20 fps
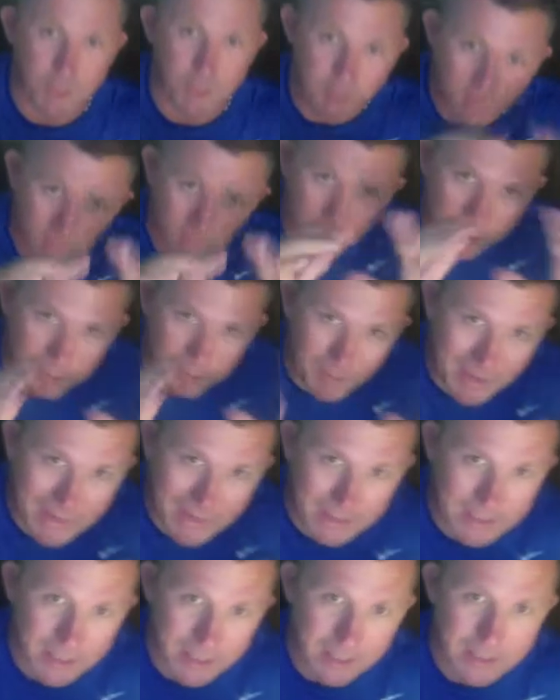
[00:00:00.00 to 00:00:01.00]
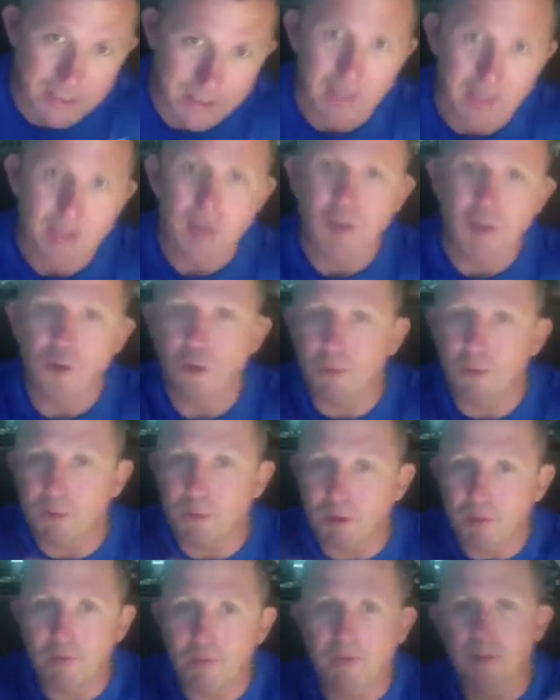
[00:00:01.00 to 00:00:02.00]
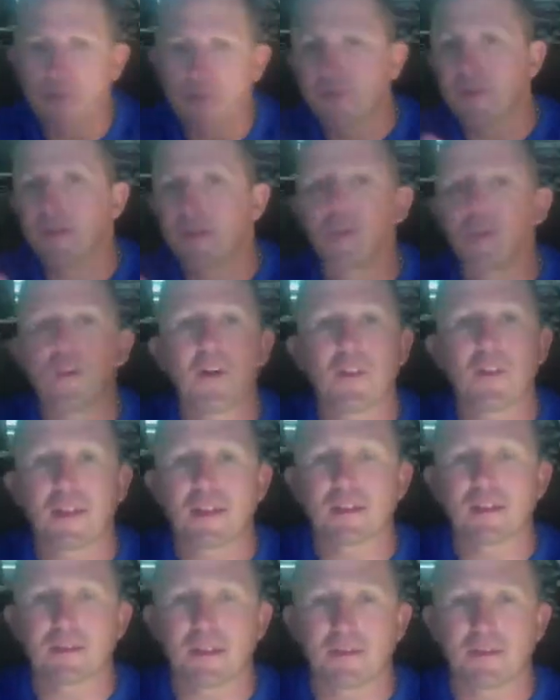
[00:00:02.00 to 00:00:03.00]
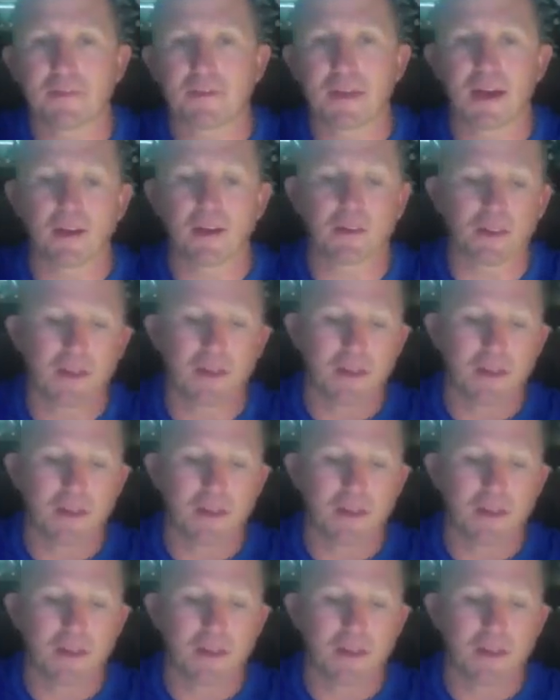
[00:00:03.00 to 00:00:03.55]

you learn the basics, you'll be able to figure all that stuff out.